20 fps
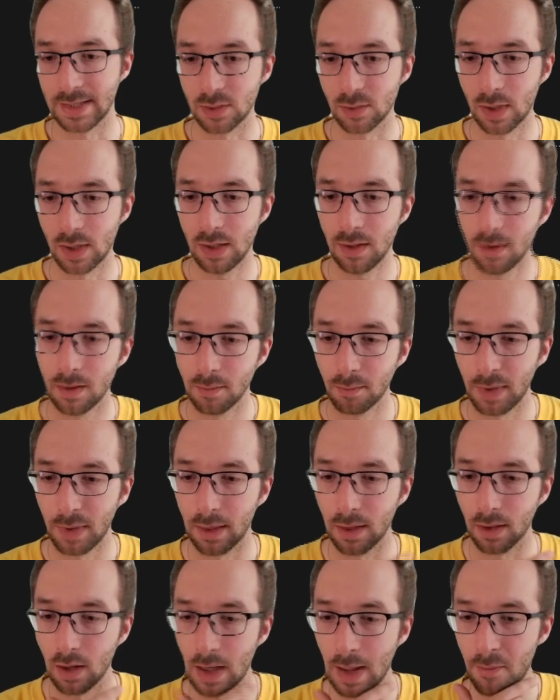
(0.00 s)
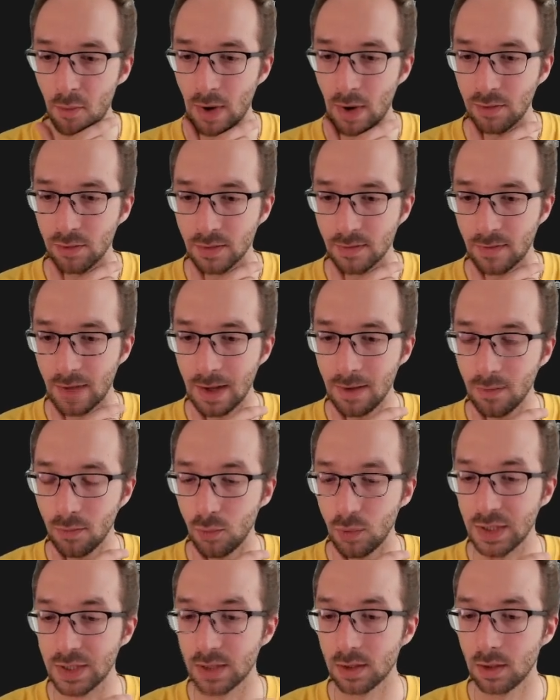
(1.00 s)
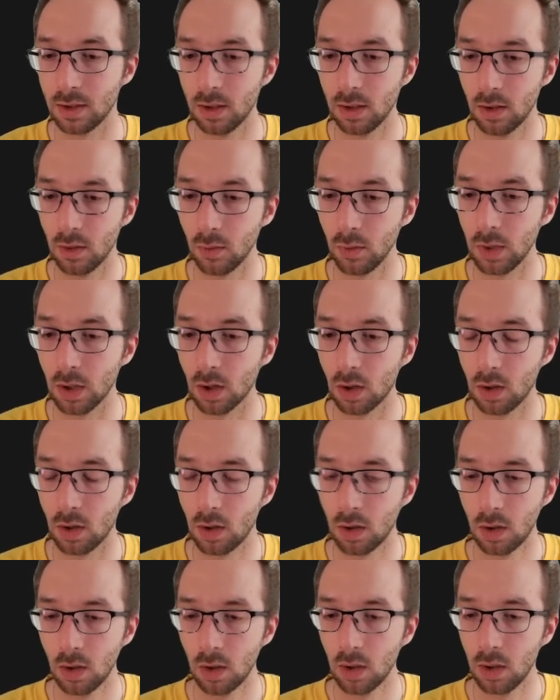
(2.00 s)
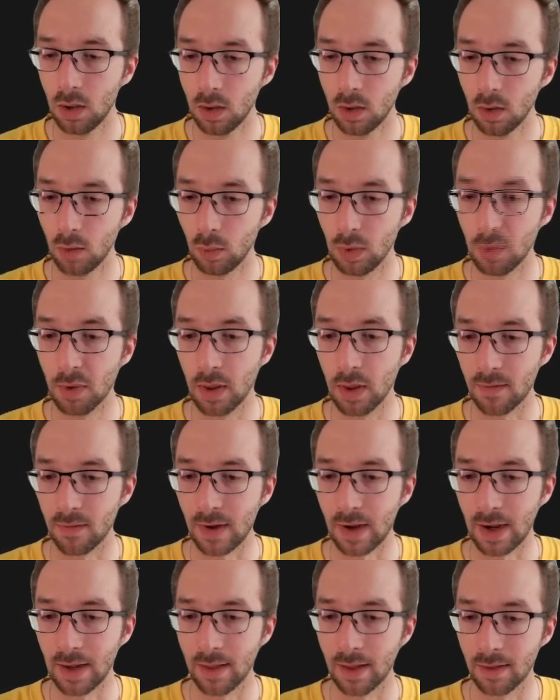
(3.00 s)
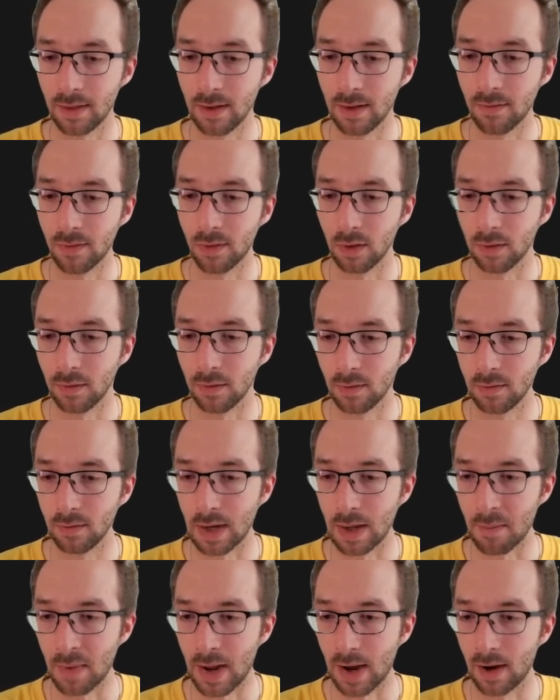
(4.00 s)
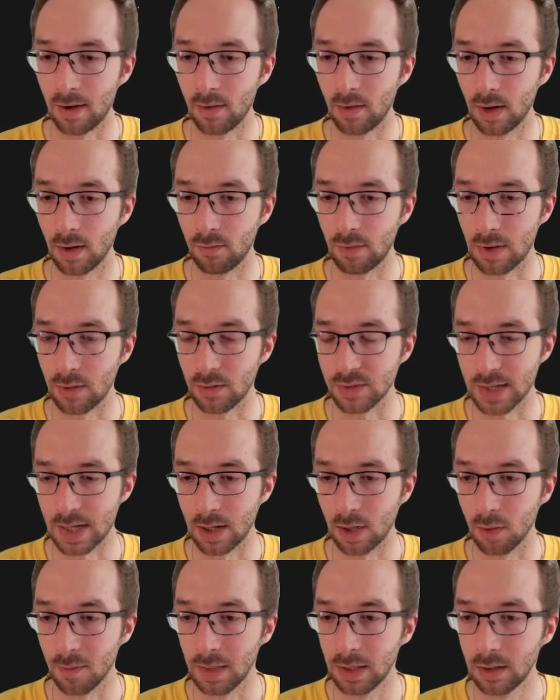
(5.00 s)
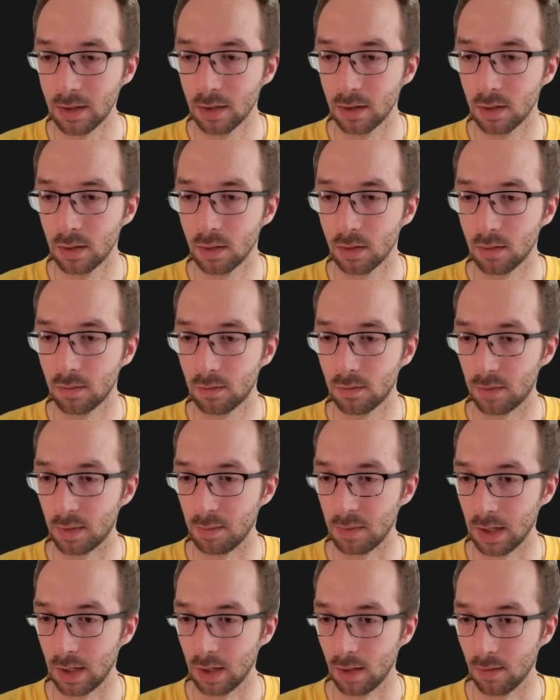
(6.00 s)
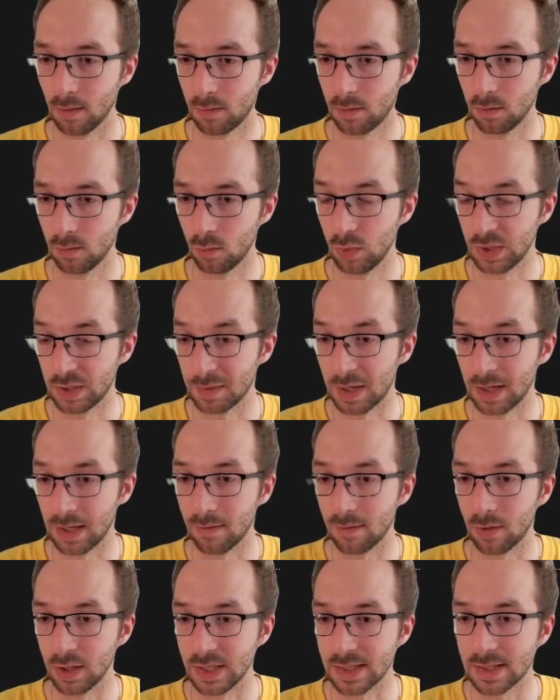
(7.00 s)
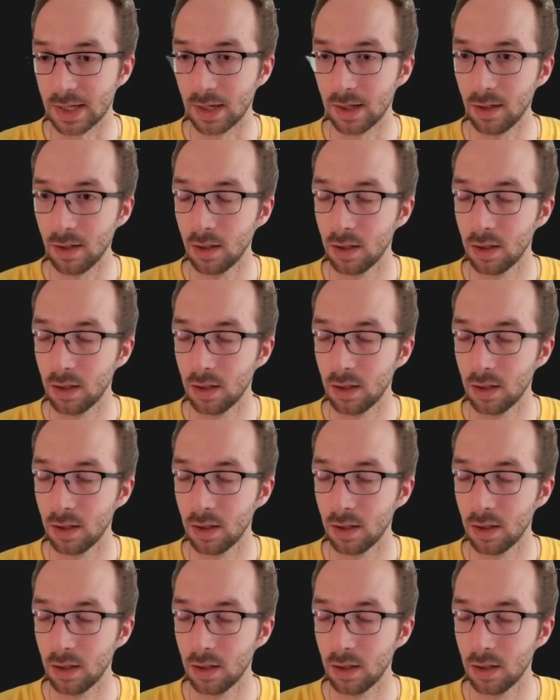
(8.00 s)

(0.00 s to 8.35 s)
one, Python num rounds 5, which we modify the default num rounds argument which by default is 10,